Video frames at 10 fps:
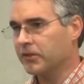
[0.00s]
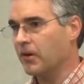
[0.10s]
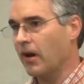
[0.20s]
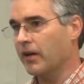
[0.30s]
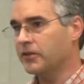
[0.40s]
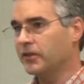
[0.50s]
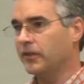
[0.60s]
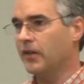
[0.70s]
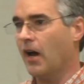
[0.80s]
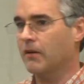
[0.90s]
Christ
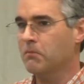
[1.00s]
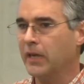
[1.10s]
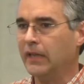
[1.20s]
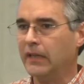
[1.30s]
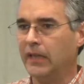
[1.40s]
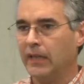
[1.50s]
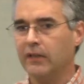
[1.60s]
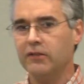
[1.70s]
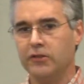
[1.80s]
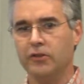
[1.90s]
did not
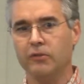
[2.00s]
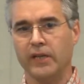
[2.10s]
begin to